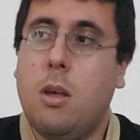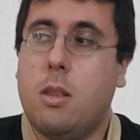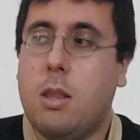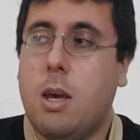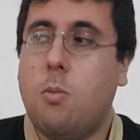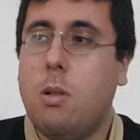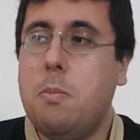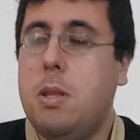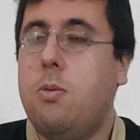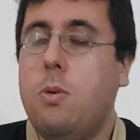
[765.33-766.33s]
that I will
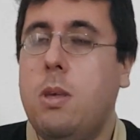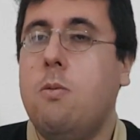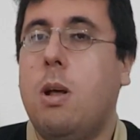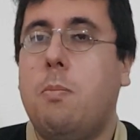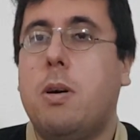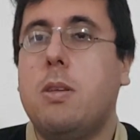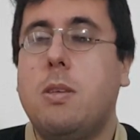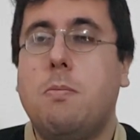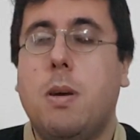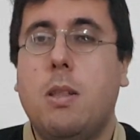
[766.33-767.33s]
be doing while
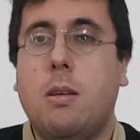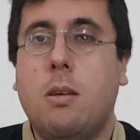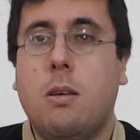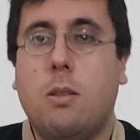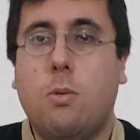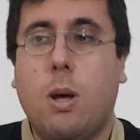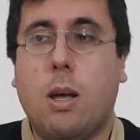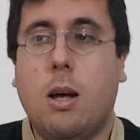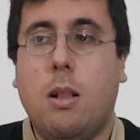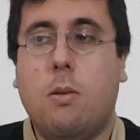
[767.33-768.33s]
participating to a
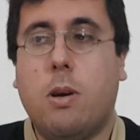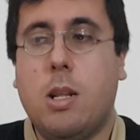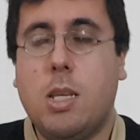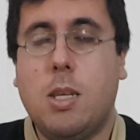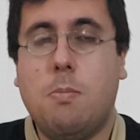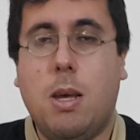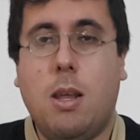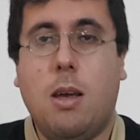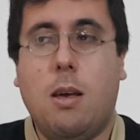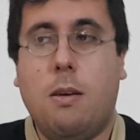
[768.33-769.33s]
call organized by
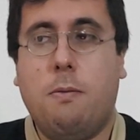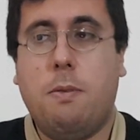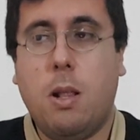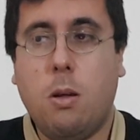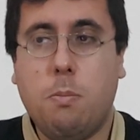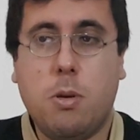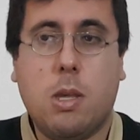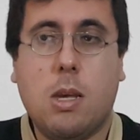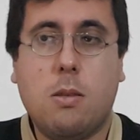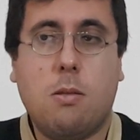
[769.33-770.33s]
a fellow
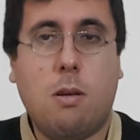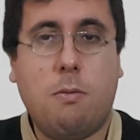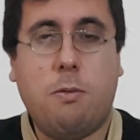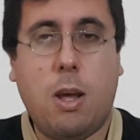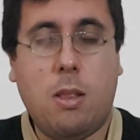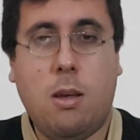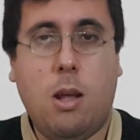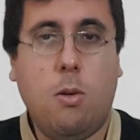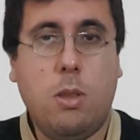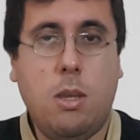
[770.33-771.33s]
podcaster and friend
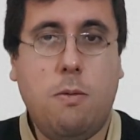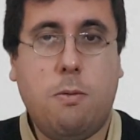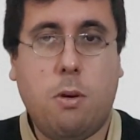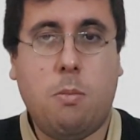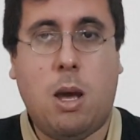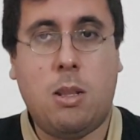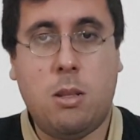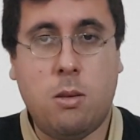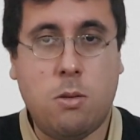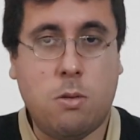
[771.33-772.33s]
Elodie from A
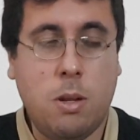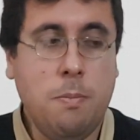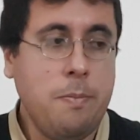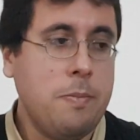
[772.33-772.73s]
Knitting Journey.